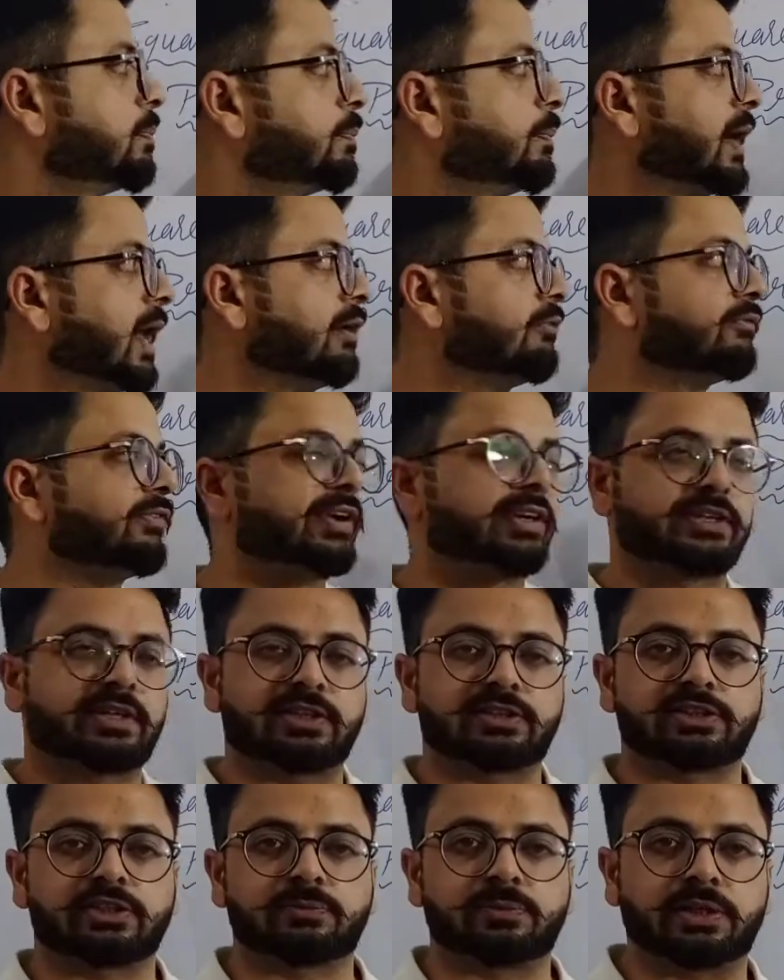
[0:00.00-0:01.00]
prime
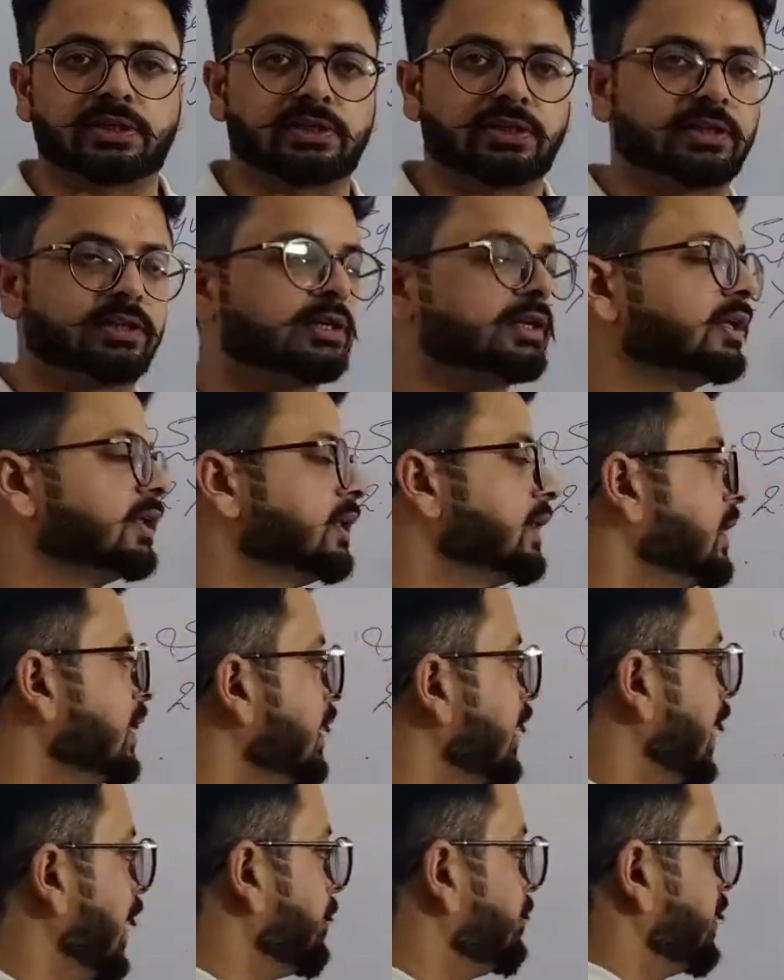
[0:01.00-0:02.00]
factorization method.
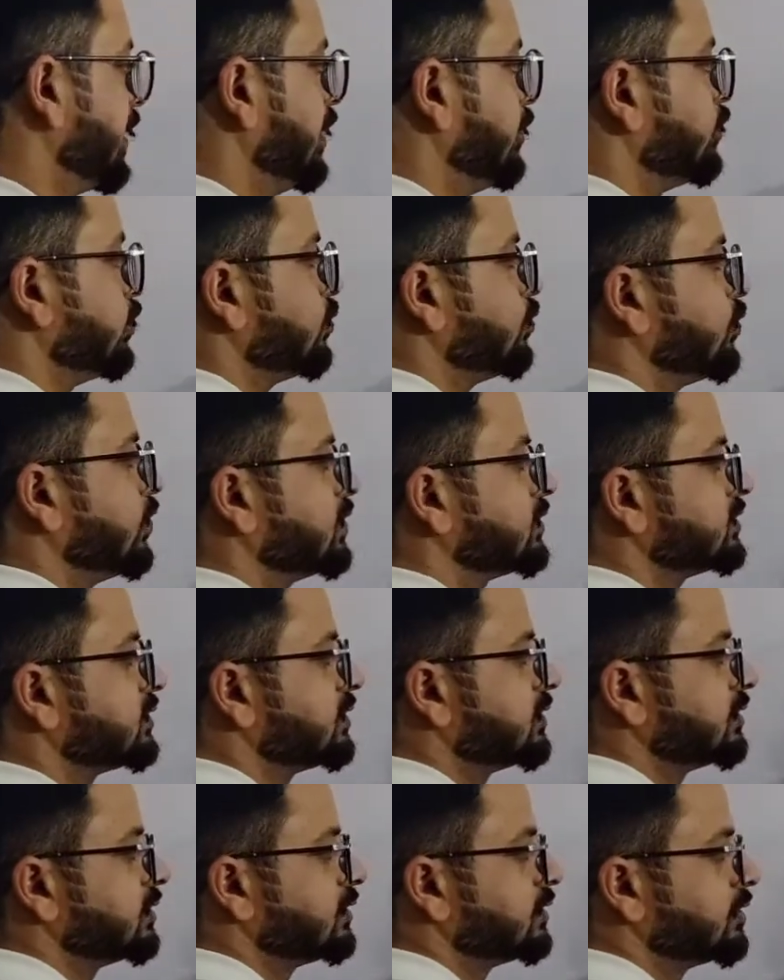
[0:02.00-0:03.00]
I'm telling you
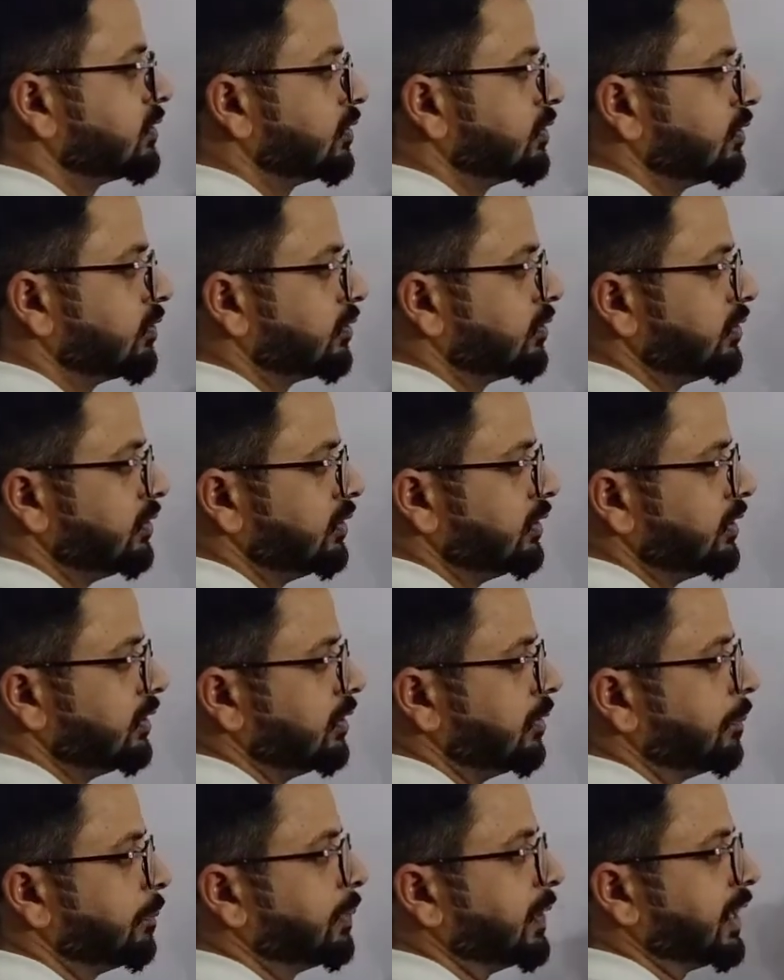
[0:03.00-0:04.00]
first
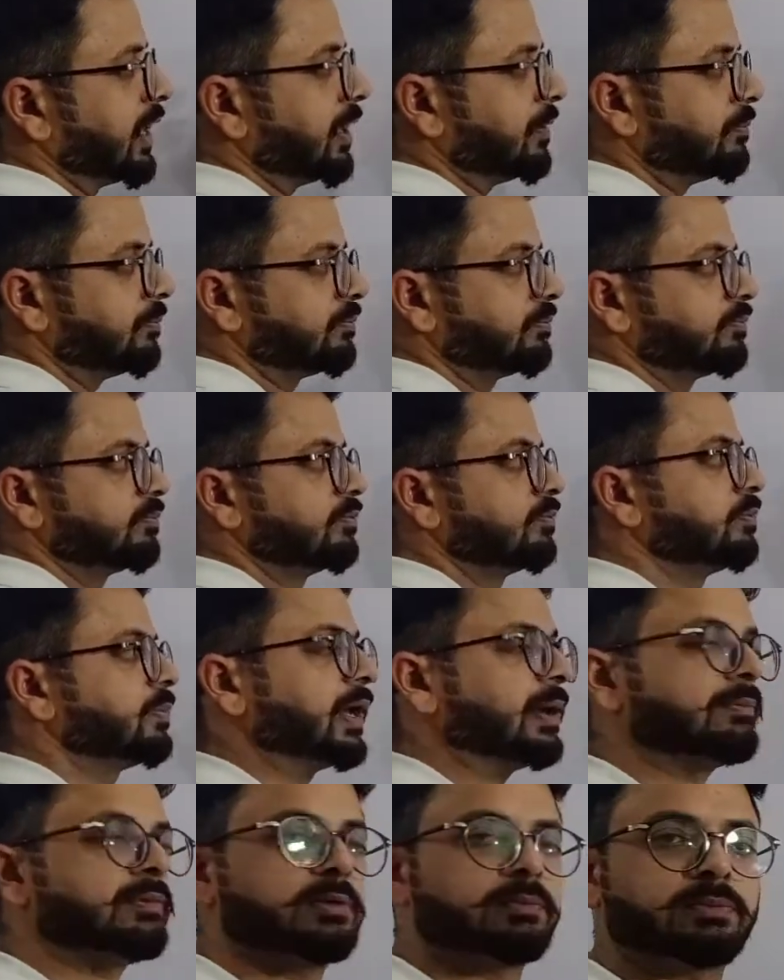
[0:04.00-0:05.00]
prime
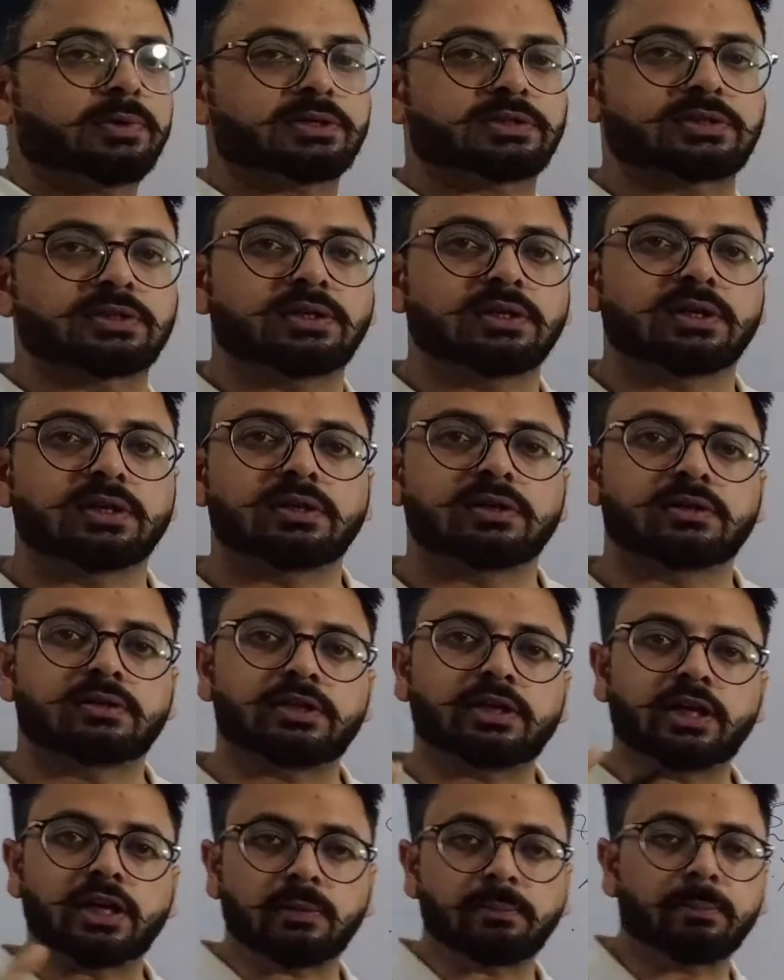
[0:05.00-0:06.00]
numbers.
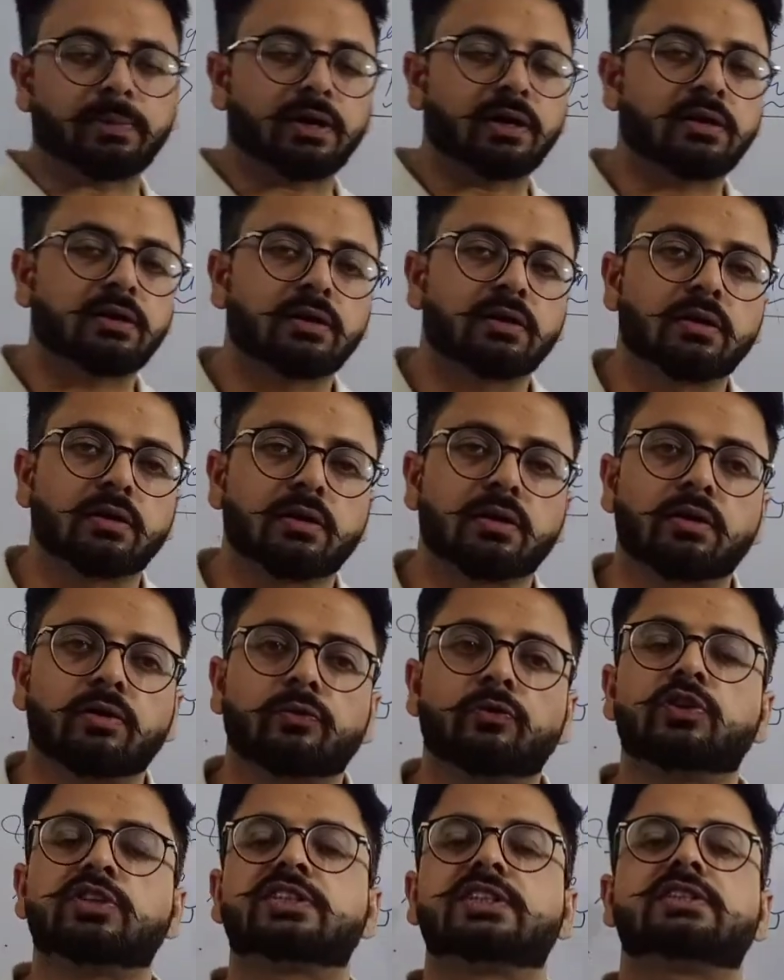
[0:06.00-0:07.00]
The number
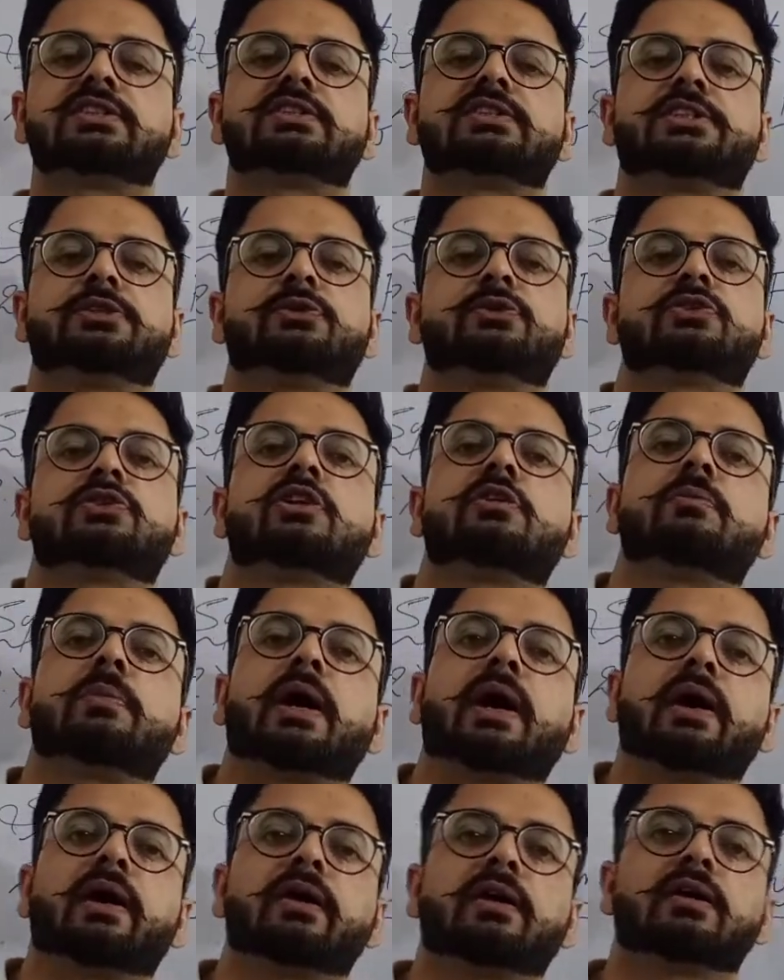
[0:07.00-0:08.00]
which is divisible
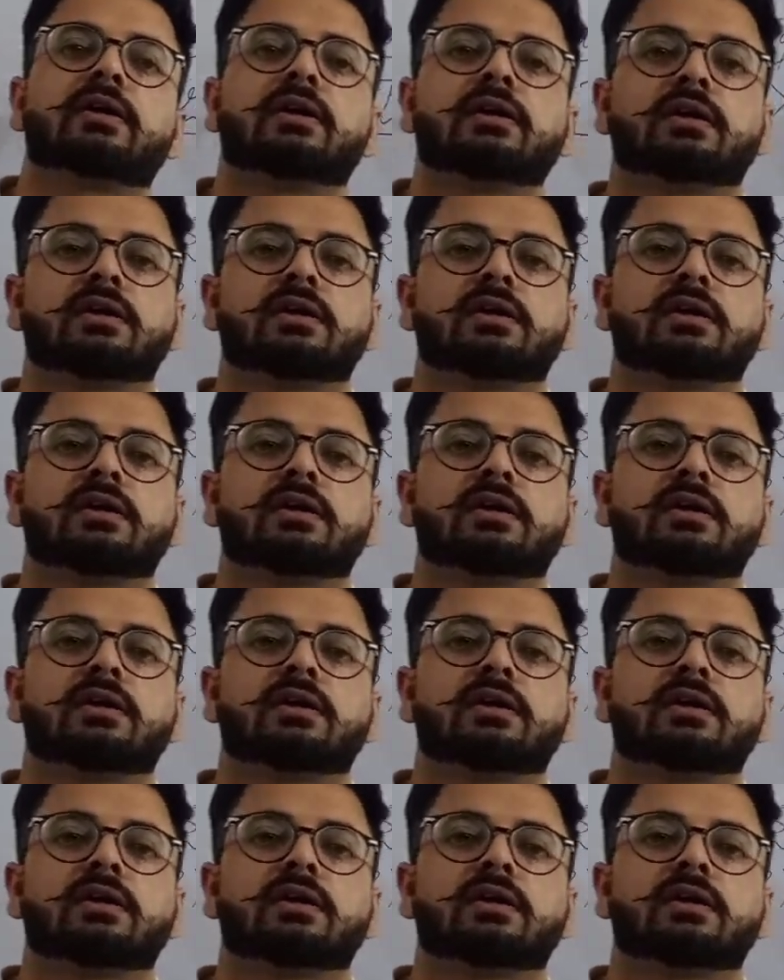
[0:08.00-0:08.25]
by